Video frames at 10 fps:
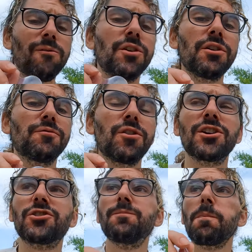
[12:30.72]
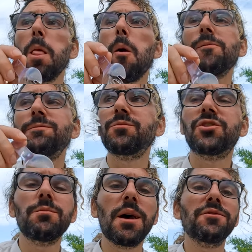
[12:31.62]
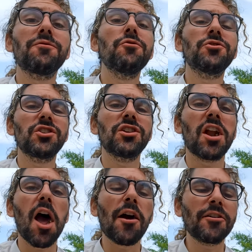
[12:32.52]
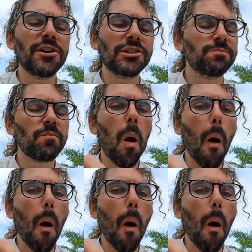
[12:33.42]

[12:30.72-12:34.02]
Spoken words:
Very fresh. Sometimes food sitting in a hot case,